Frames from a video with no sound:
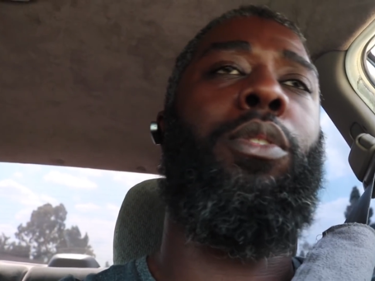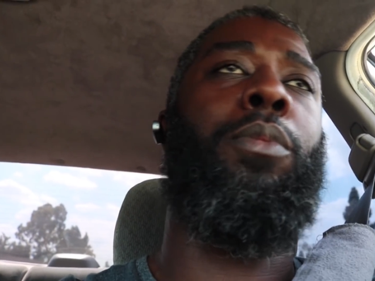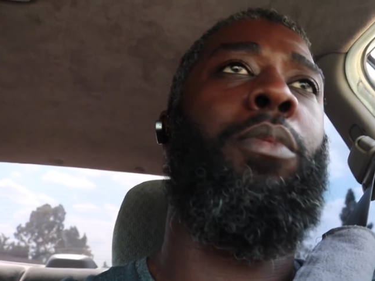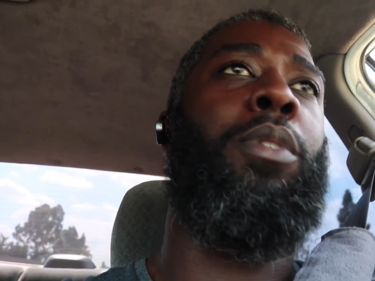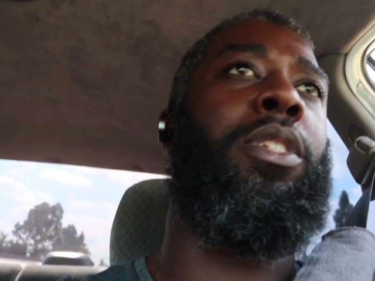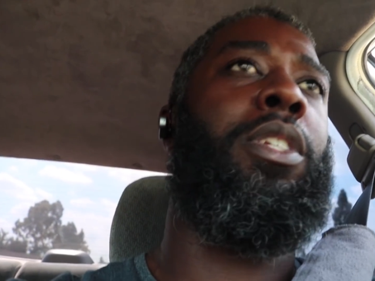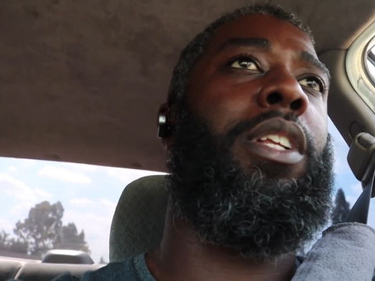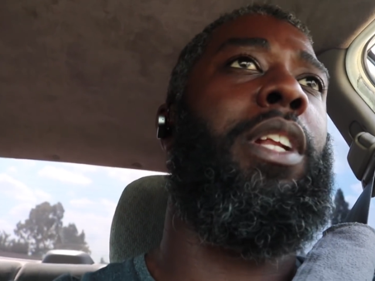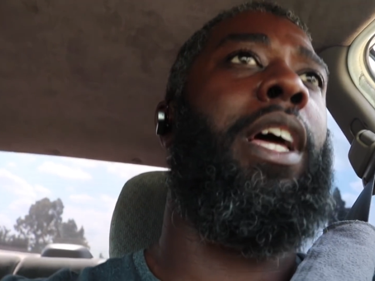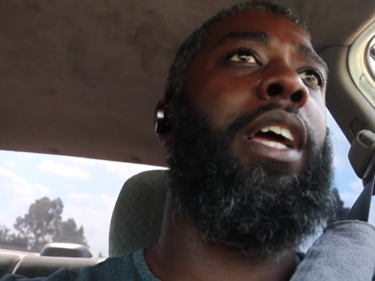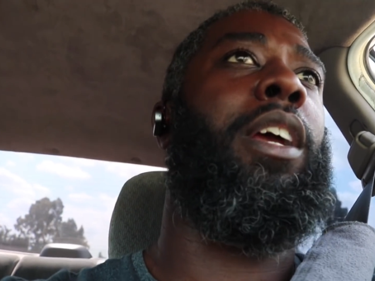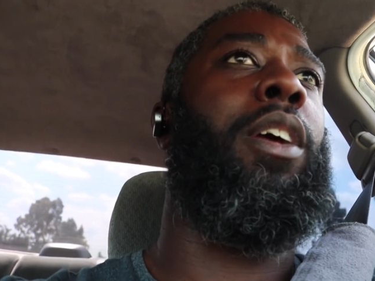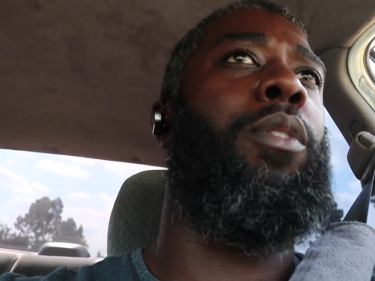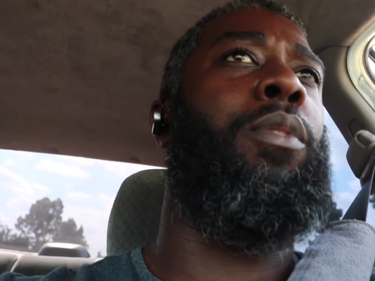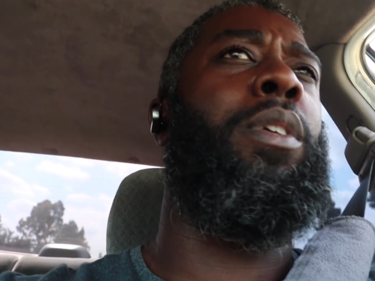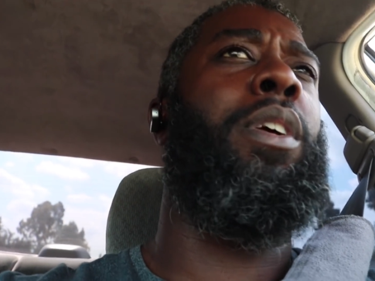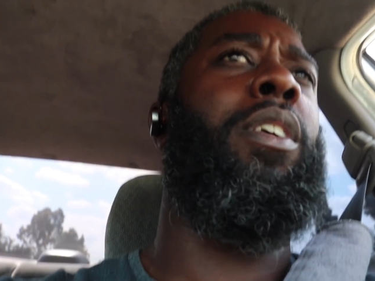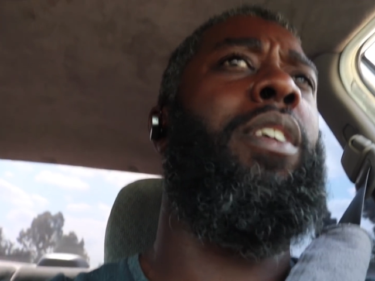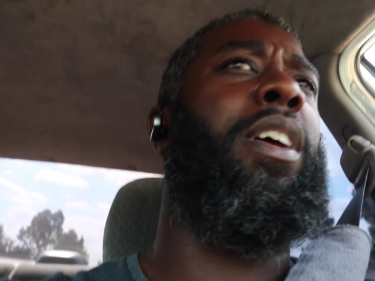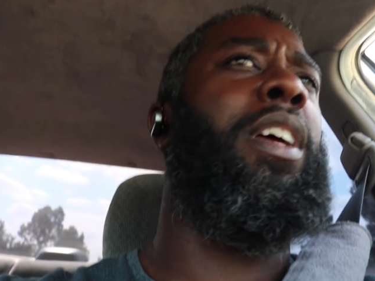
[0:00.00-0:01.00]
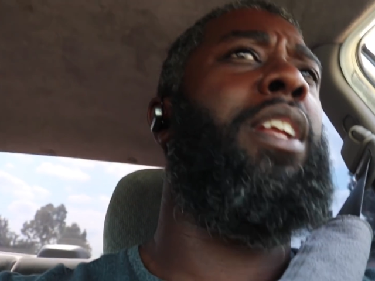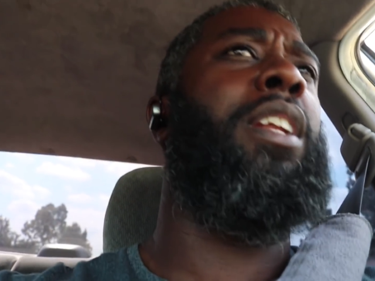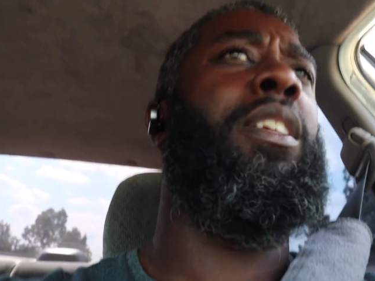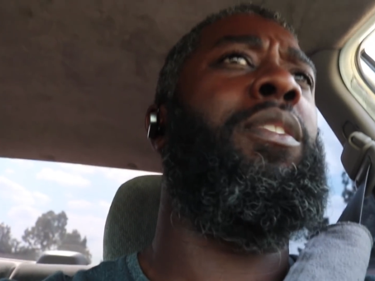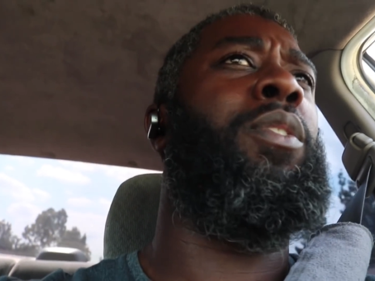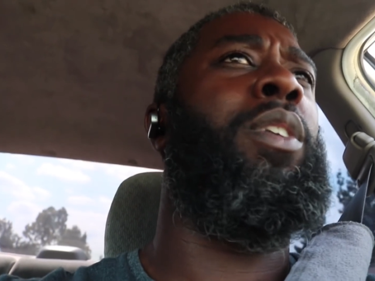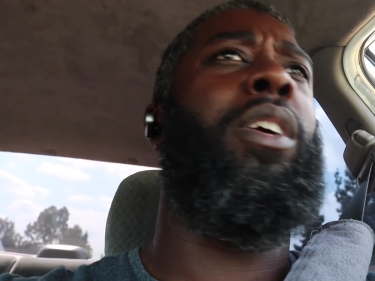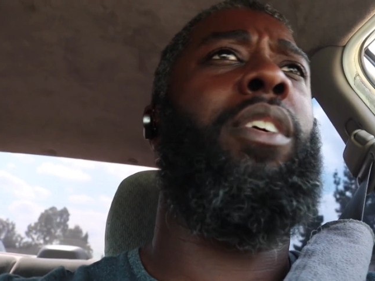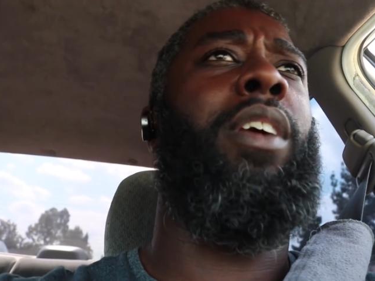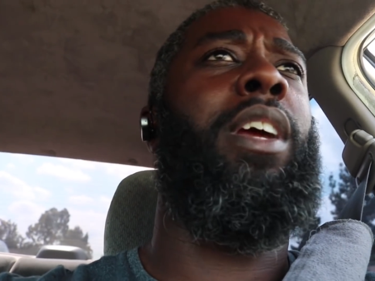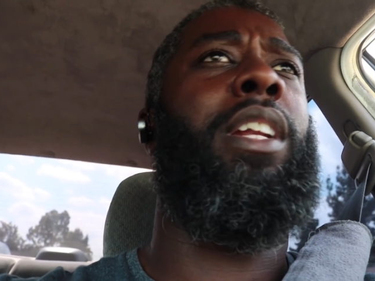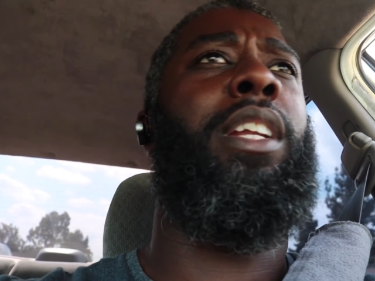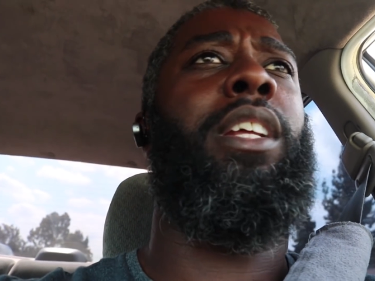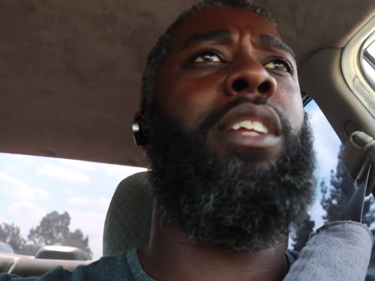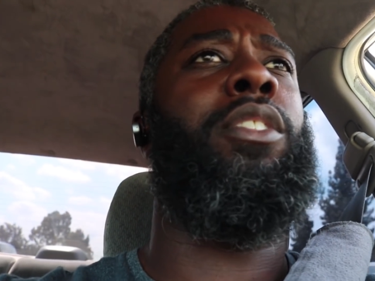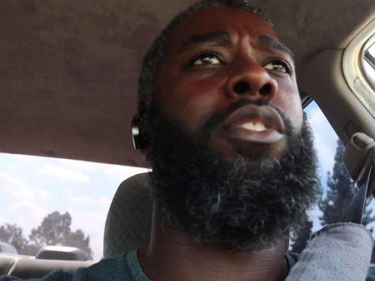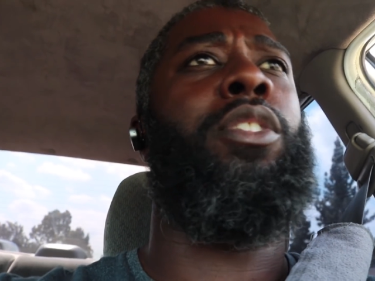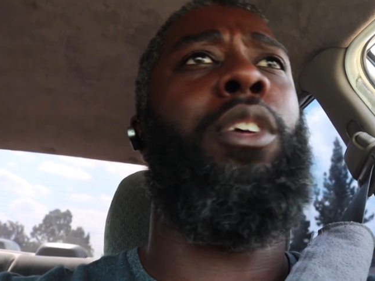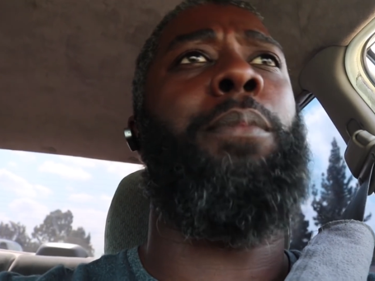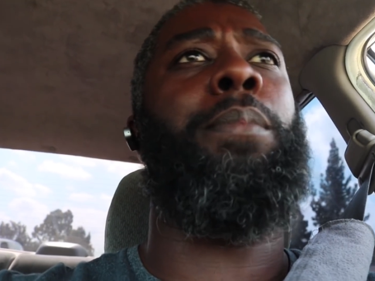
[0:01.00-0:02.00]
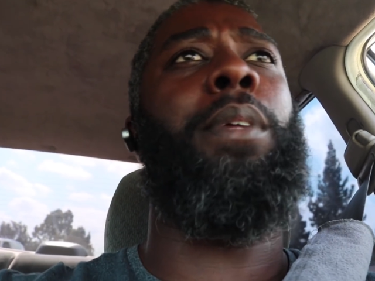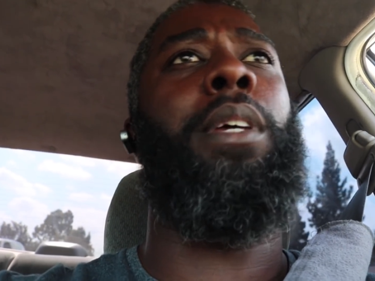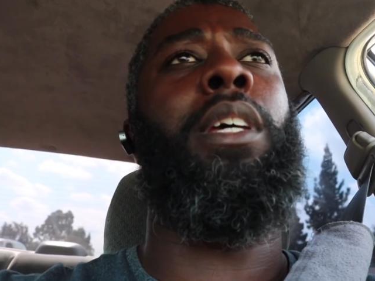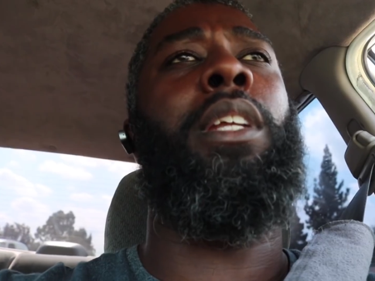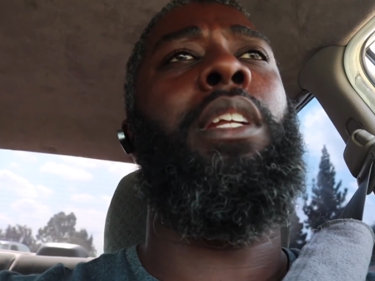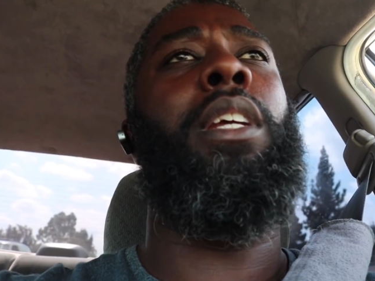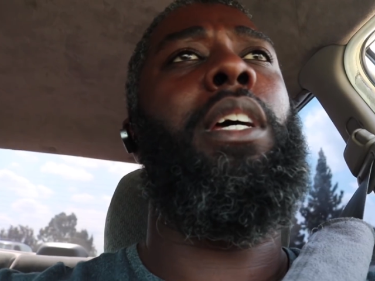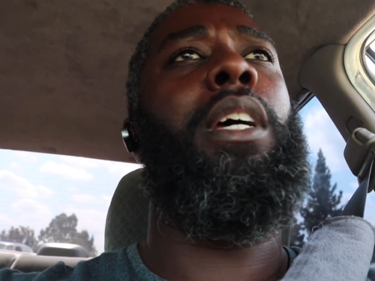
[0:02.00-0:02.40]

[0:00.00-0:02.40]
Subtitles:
It was in like a rear-ended or something,